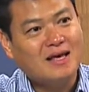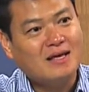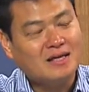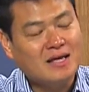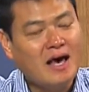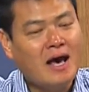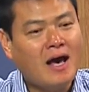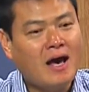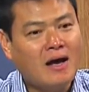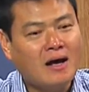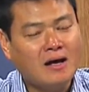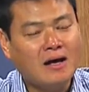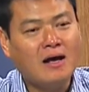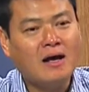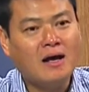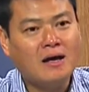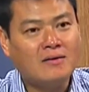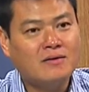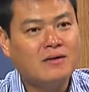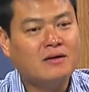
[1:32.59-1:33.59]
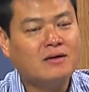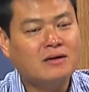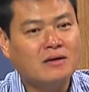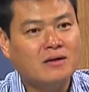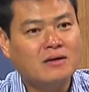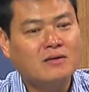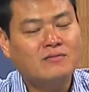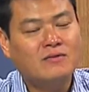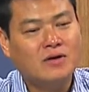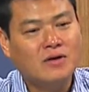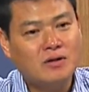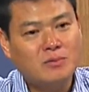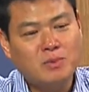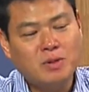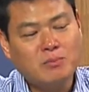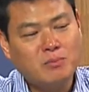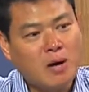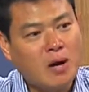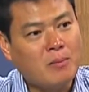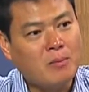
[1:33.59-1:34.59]
Yeah, I think a very
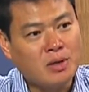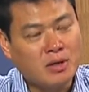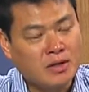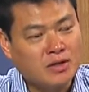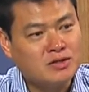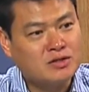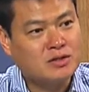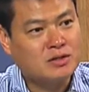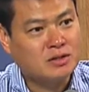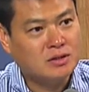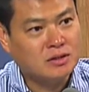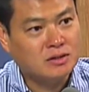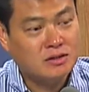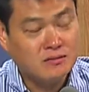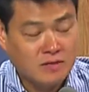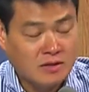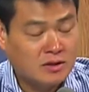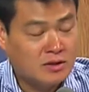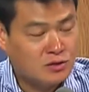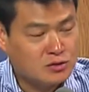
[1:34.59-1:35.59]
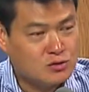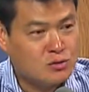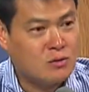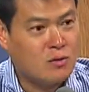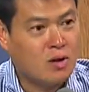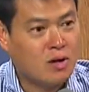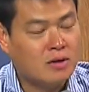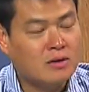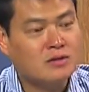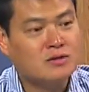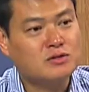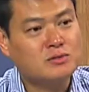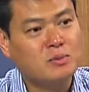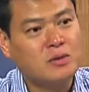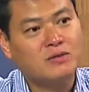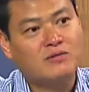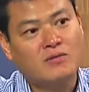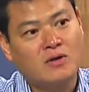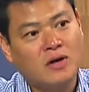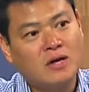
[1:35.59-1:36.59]
big population, even in Toronto,
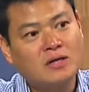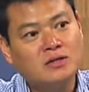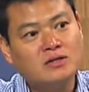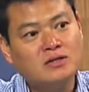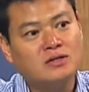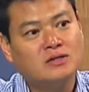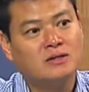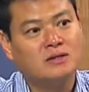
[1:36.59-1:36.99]
speak French.